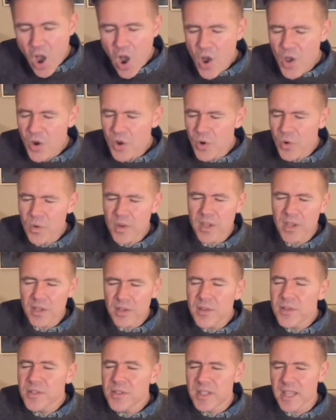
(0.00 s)
on a
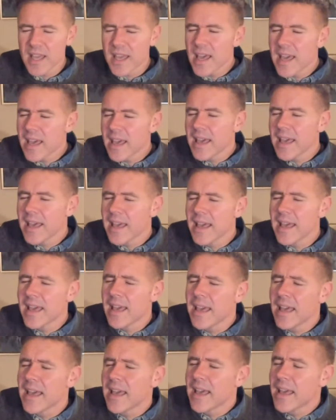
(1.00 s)
winter's
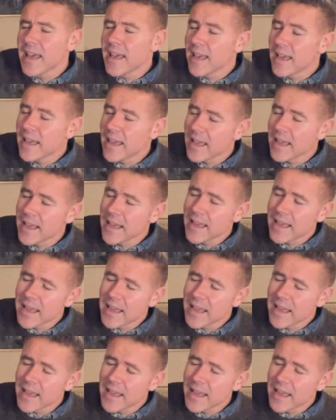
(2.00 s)
day.